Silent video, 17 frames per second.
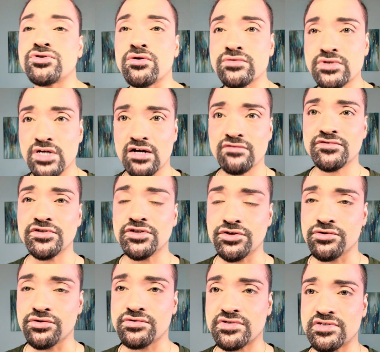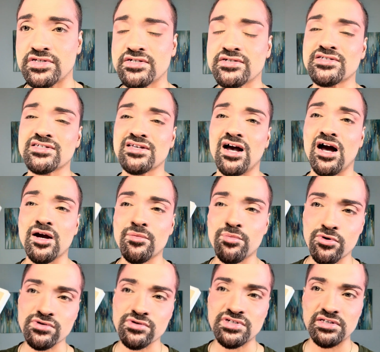don't have to use this. I
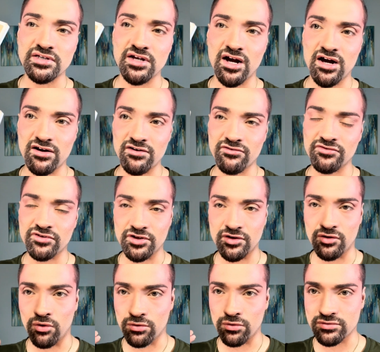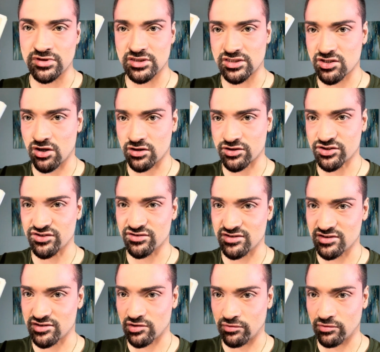personally have an old Natasha
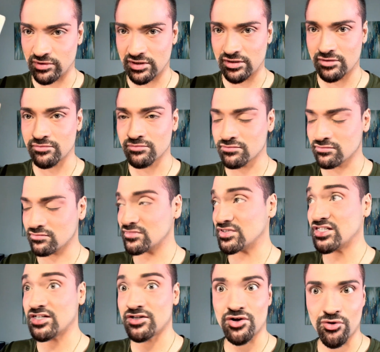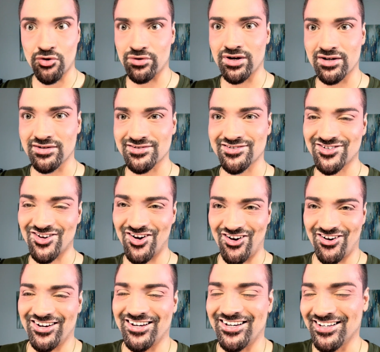Denona
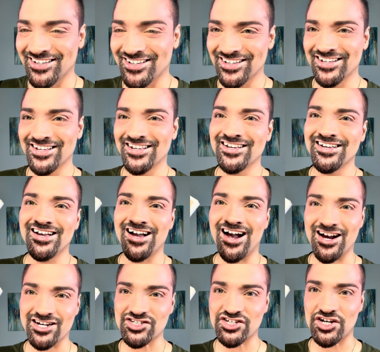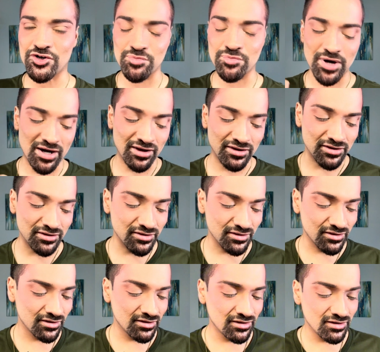sorry, eyeshadow palette.
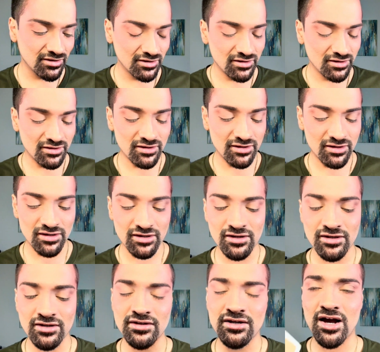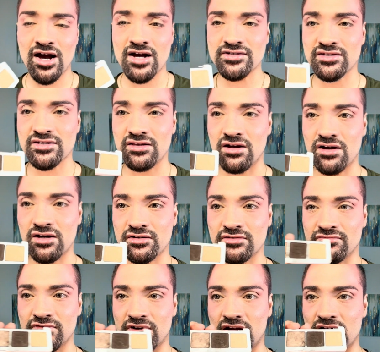Has a lot
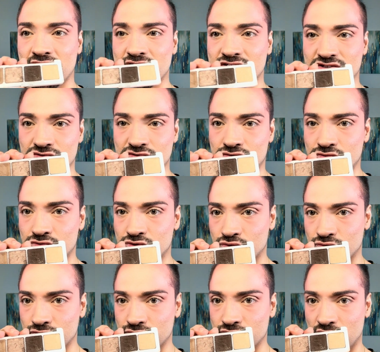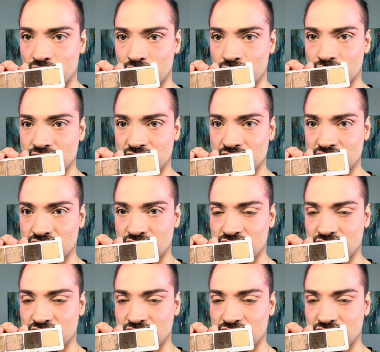of nice neutral tones, this